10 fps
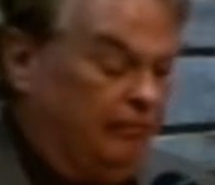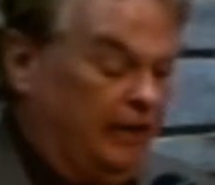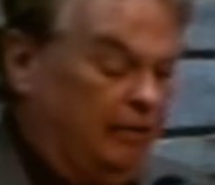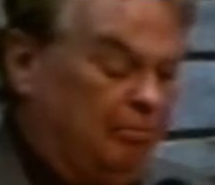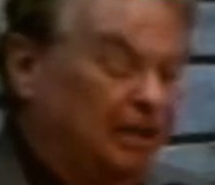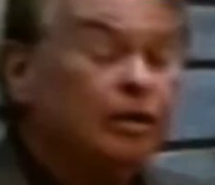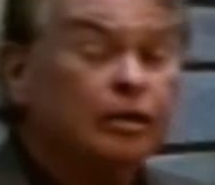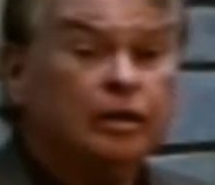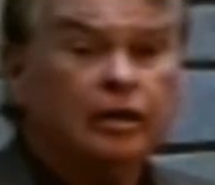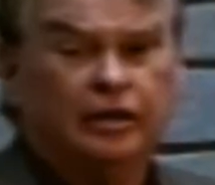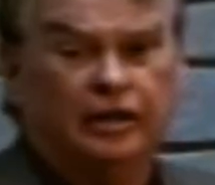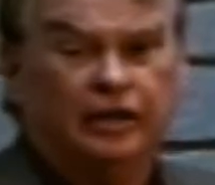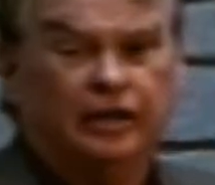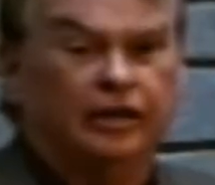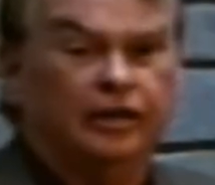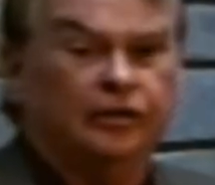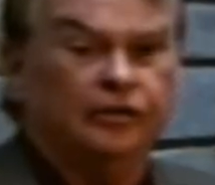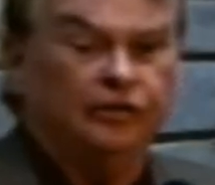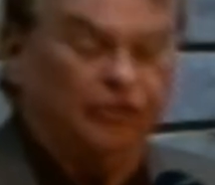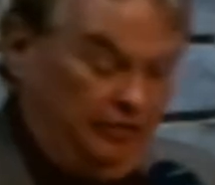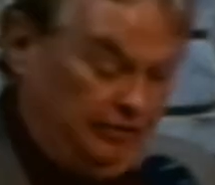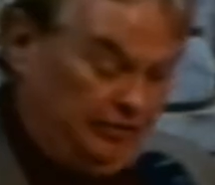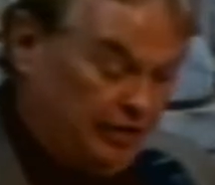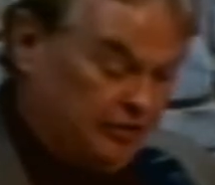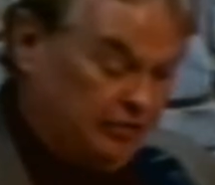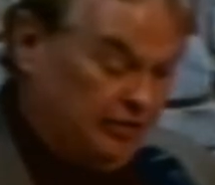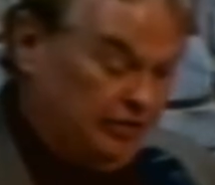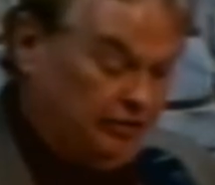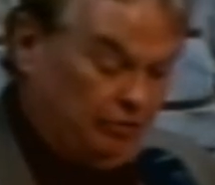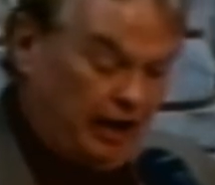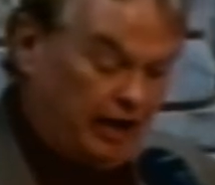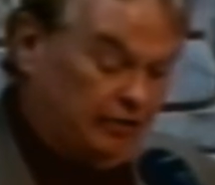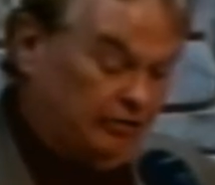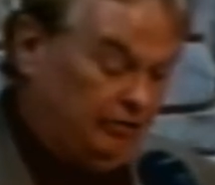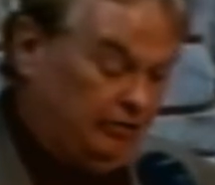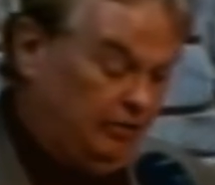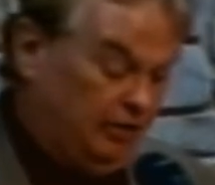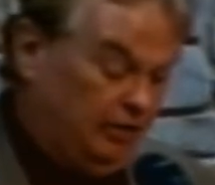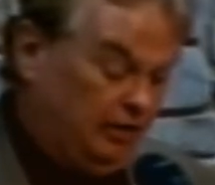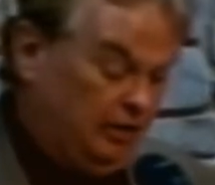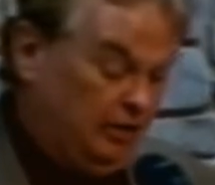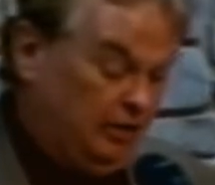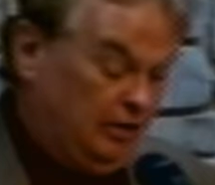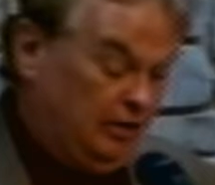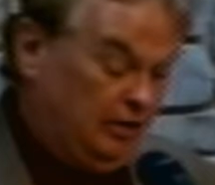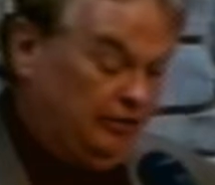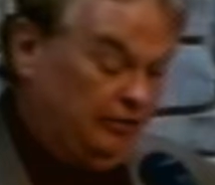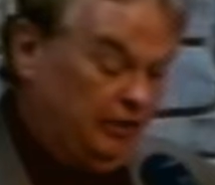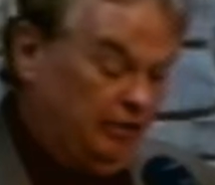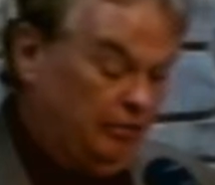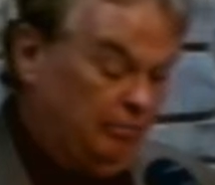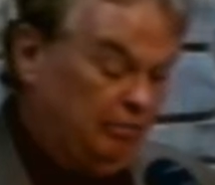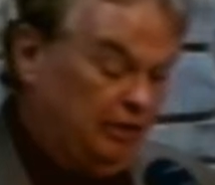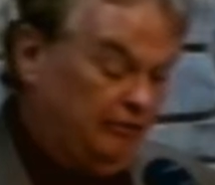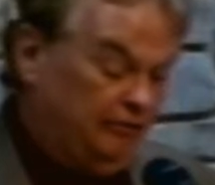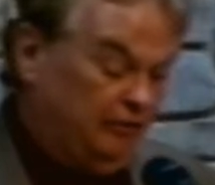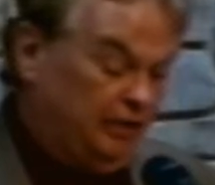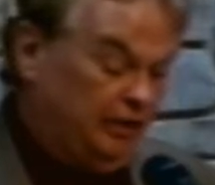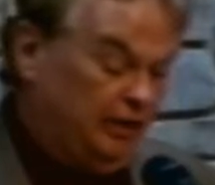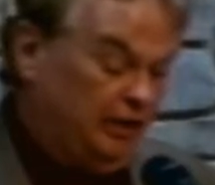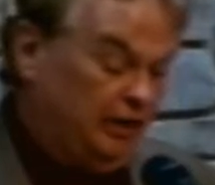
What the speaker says: pillar in this section is gratitude, which I'll just cover briefly.